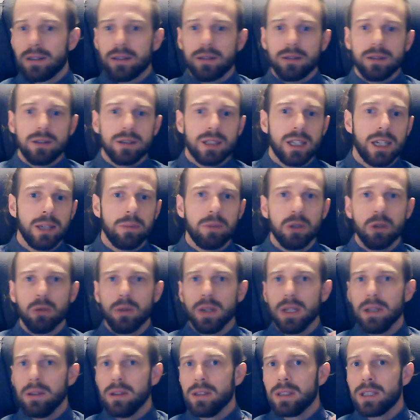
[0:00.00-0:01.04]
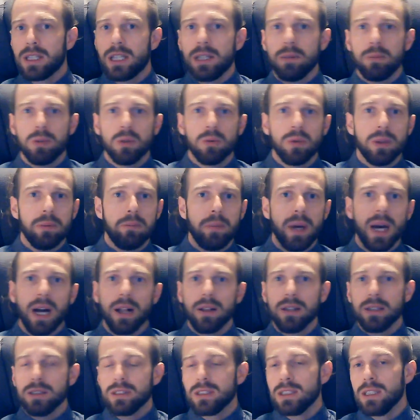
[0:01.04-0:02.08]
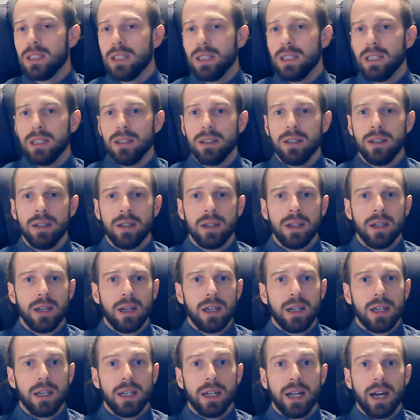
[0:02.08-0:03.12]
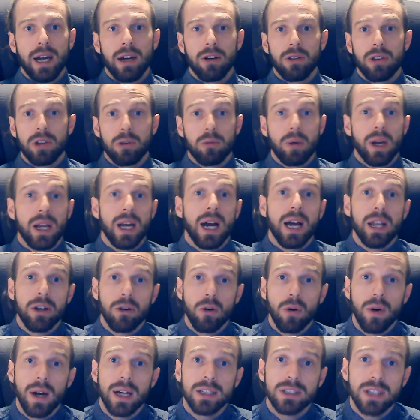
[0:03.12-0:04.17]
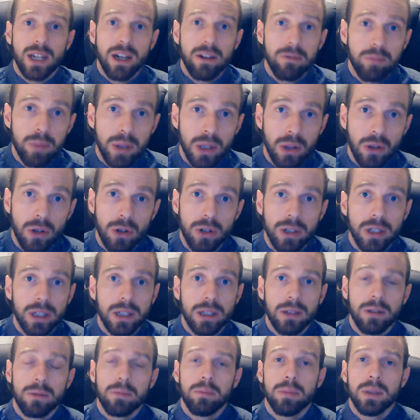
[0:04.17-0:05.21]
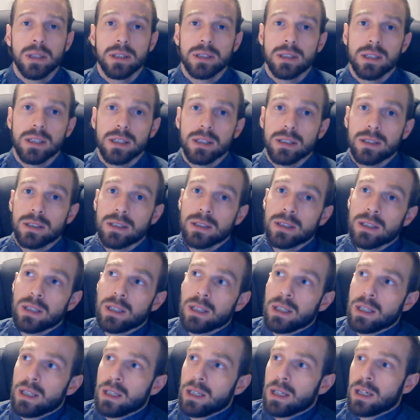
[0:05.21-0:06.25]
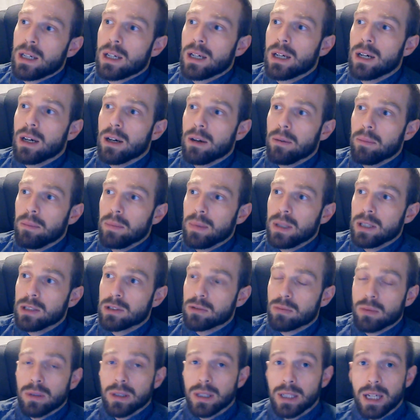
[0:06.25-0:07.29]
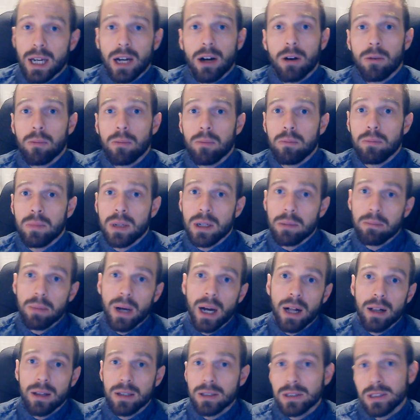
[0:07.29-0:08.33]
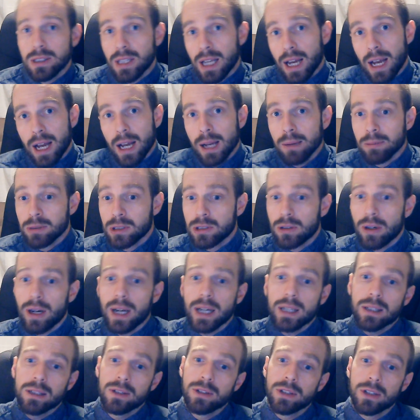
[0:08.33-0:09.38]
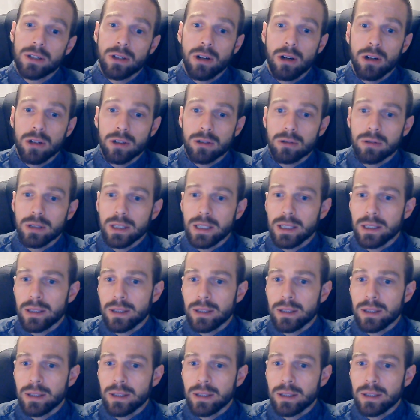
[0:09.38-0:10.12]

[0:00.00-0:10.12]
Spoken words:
keep you in balance in a healthy way. I know as I've been learning business, it's really helped me balance the abstract and the concrete.